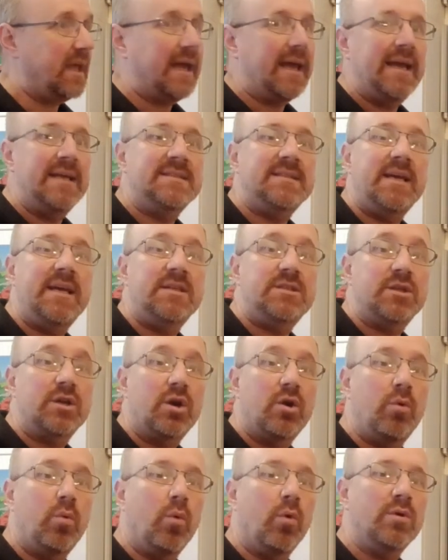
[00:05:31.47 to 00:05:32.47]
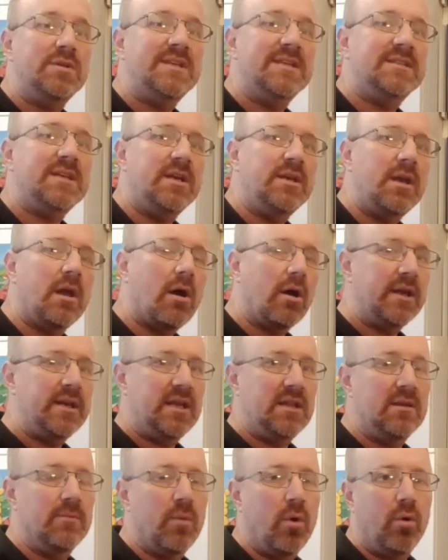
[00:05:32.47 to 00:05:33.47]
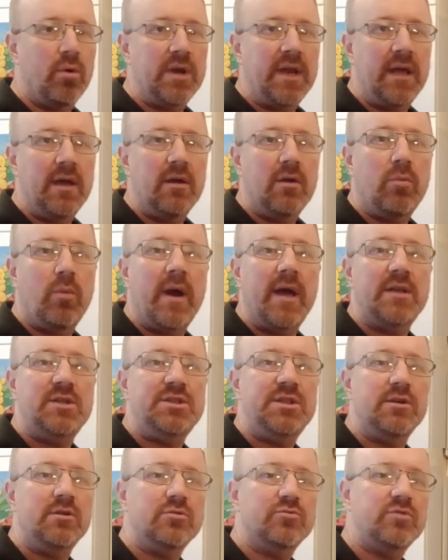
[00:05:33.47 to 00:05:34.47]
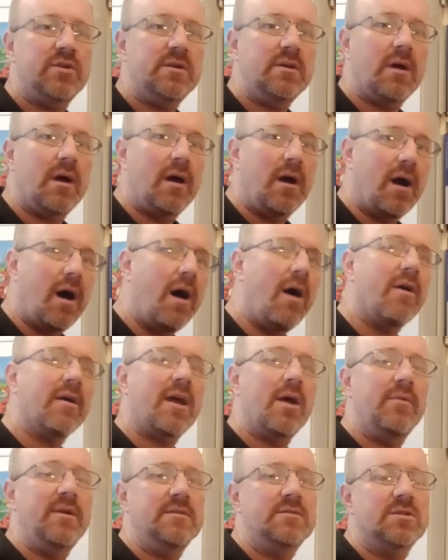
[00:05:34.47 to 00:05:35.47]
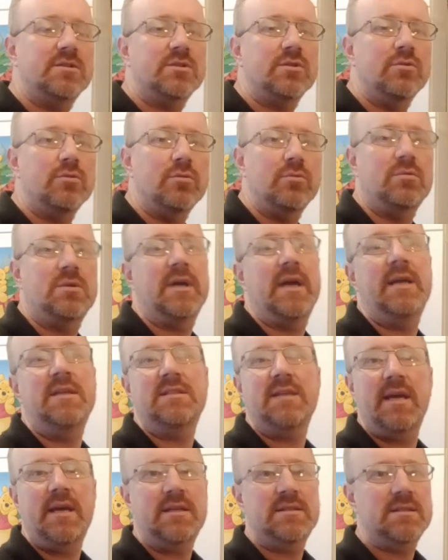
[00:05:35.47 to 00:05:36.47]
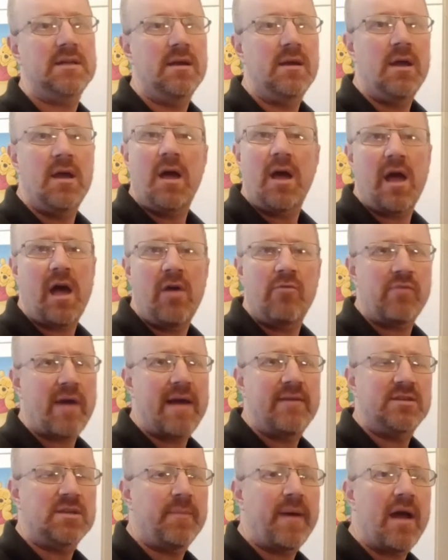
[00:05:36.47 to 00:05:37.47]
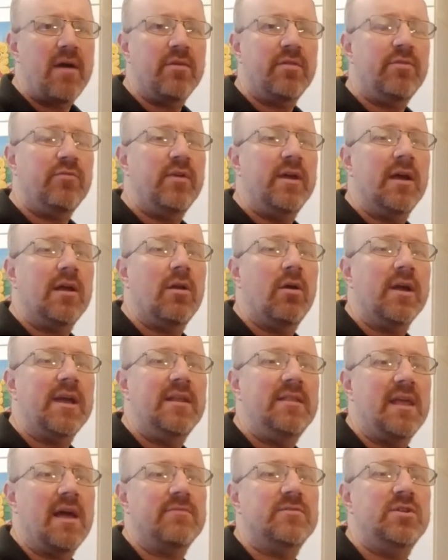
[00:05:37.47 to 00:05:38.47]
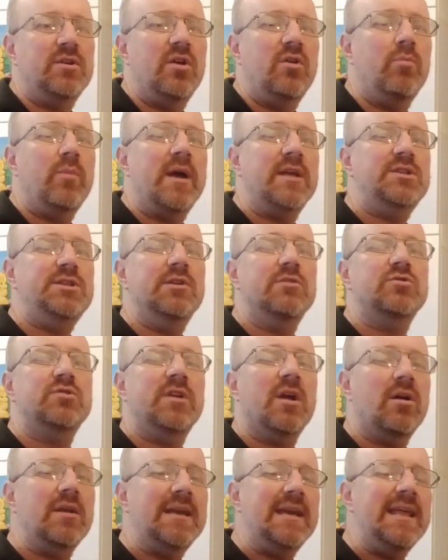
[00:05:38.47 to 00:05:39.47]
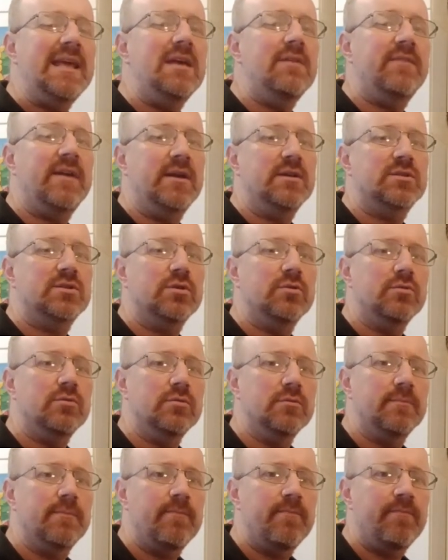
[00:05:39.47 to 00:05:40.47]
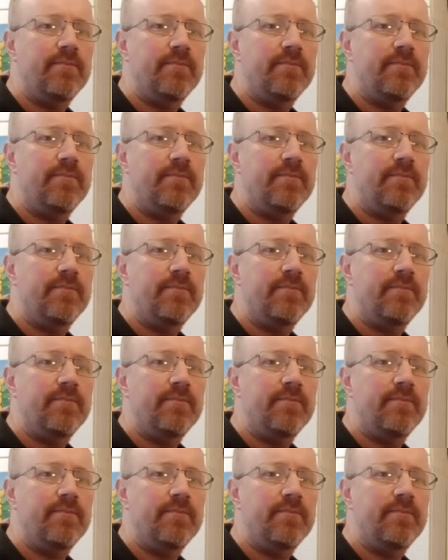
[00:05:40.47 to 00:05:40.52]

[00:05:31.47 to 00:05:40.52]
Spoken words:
Is it 8:45 in the morning where children are going to school? Is it around about 3:00 in the afternoon where children are leaving school?